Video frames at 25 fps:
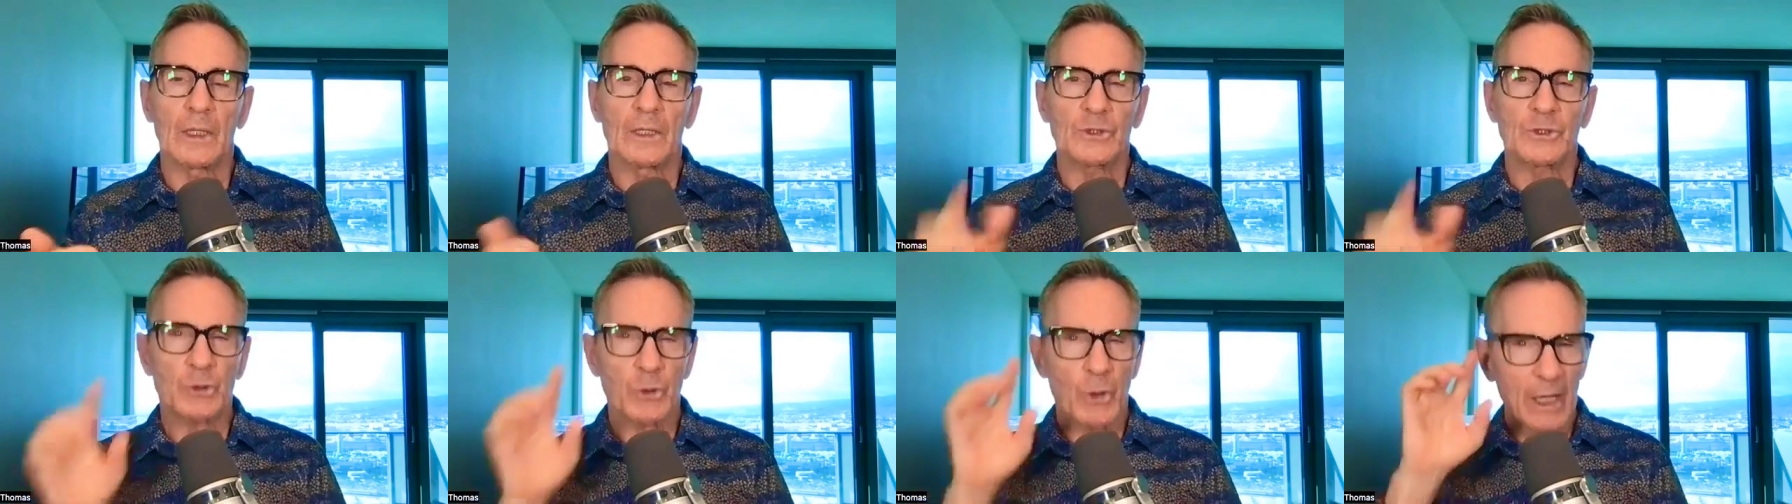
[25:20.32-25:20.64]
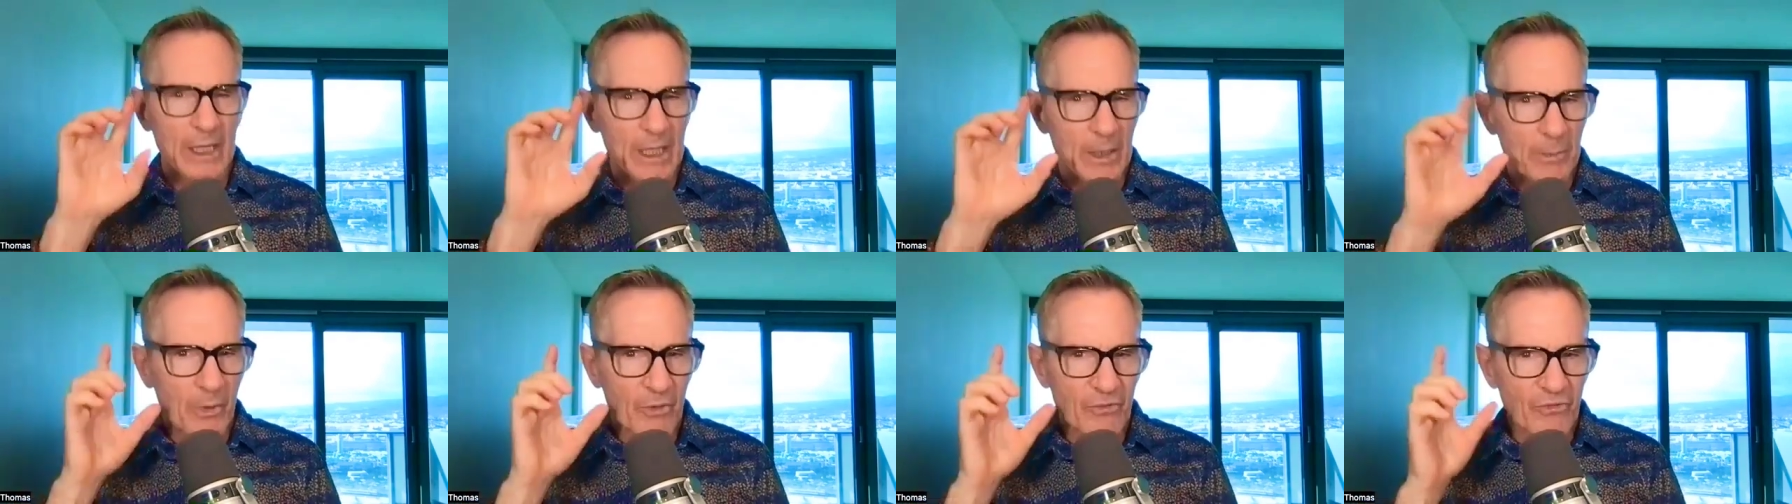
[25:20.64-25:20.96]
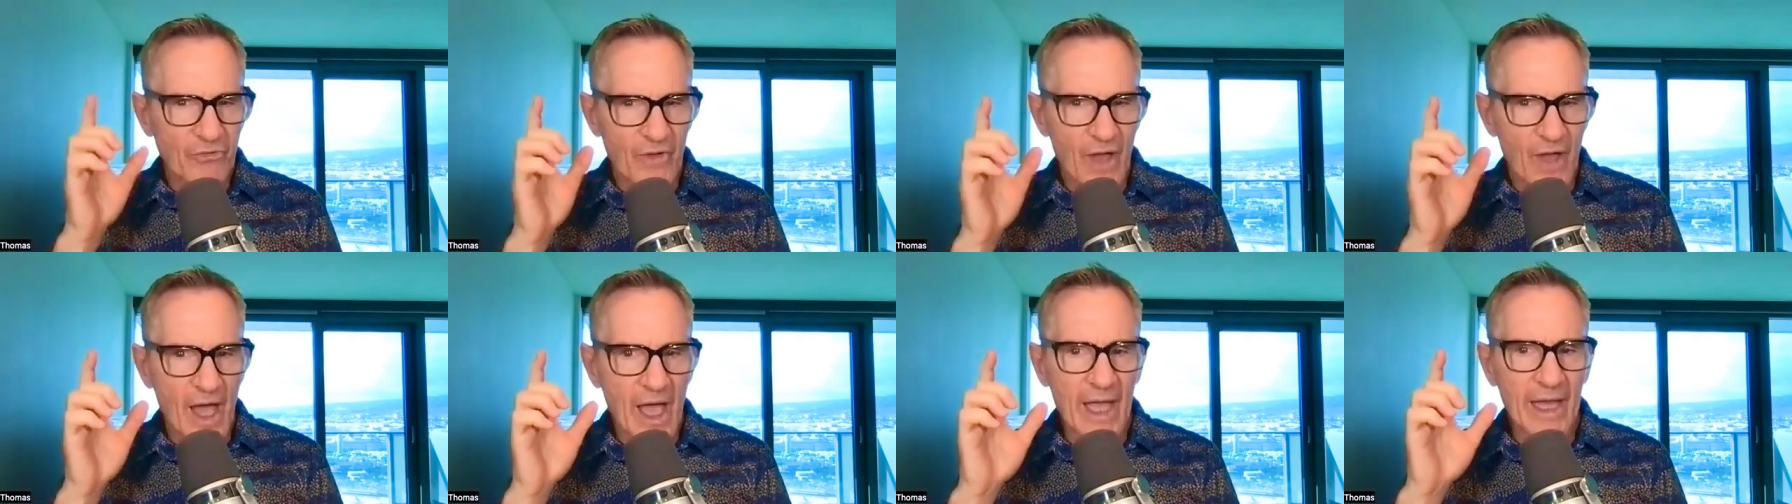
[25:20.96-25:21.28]
try to
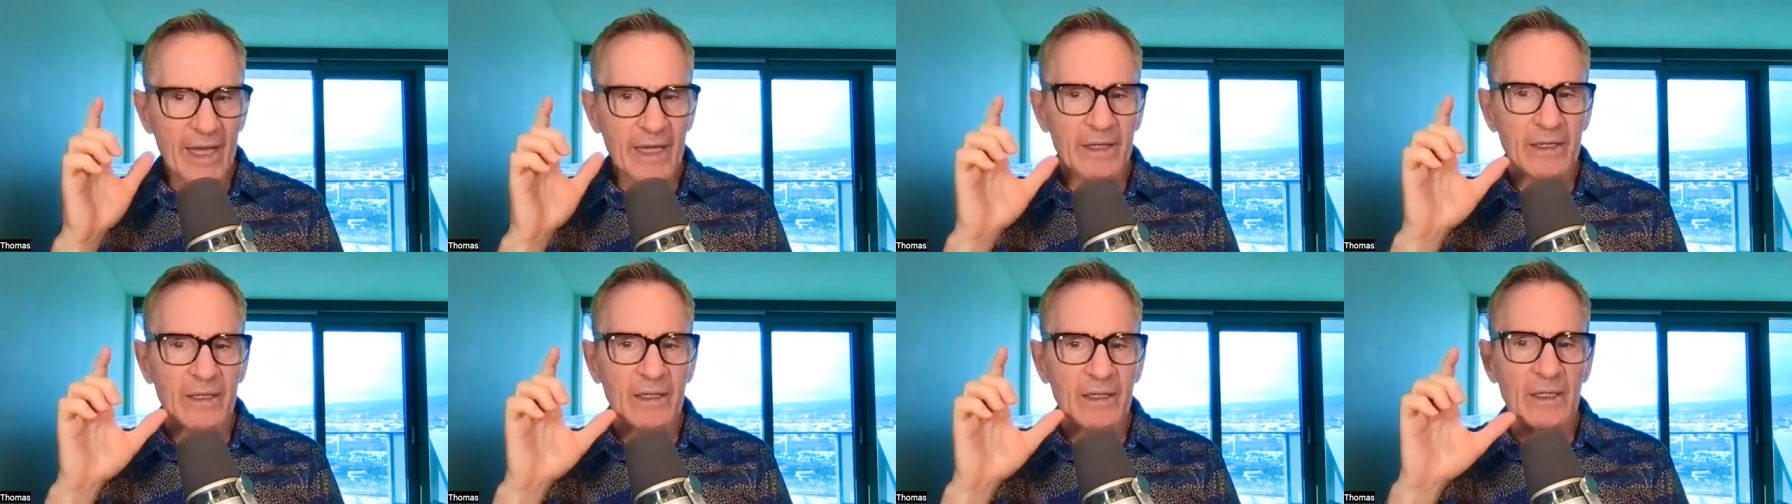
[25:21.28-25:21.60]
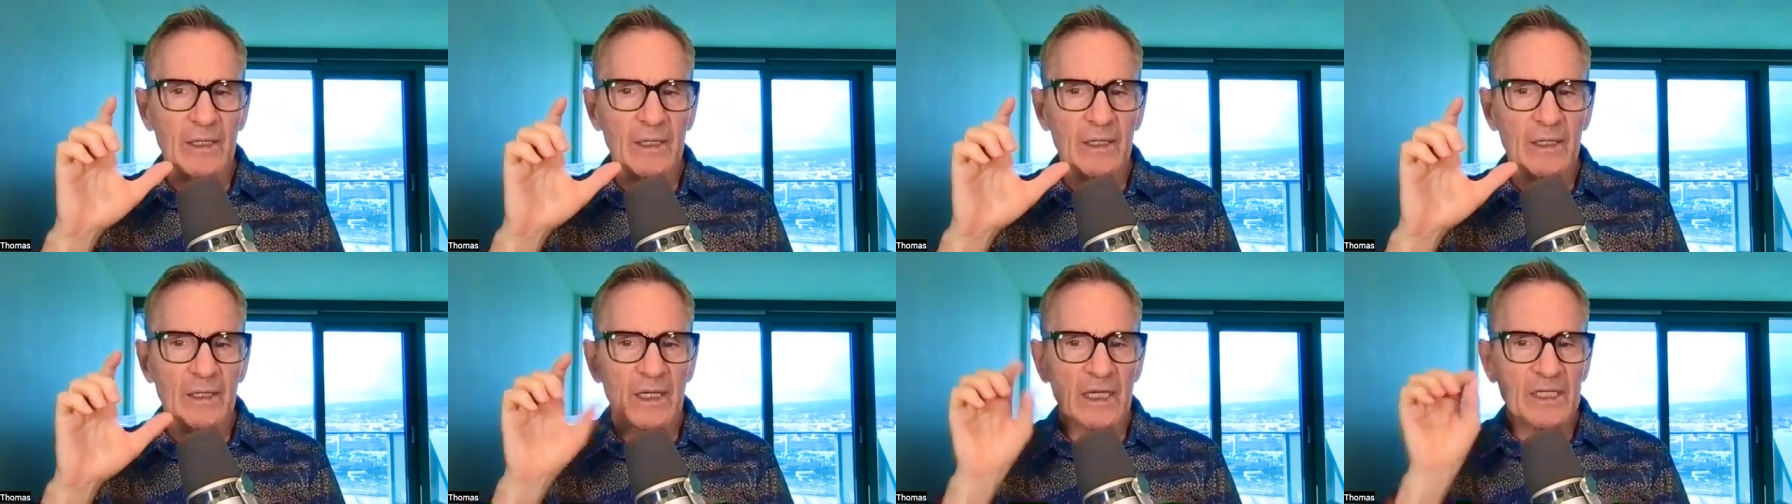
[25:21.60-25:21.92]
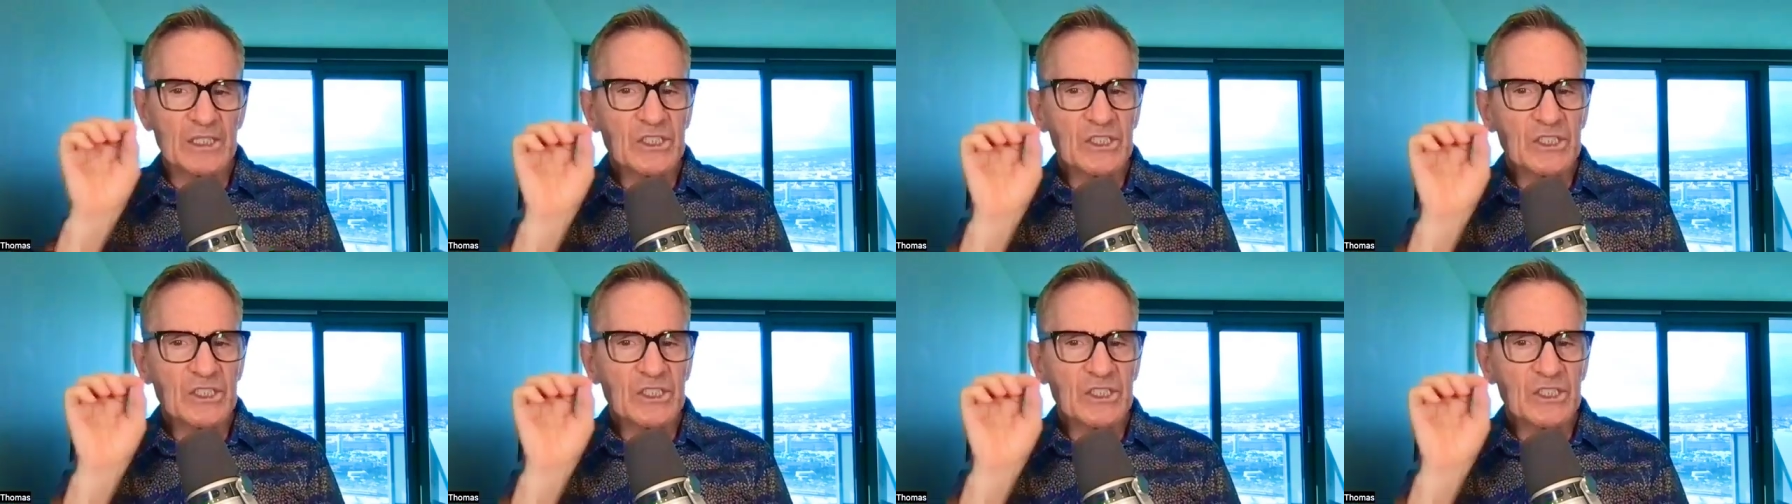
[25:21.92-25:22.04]
provide a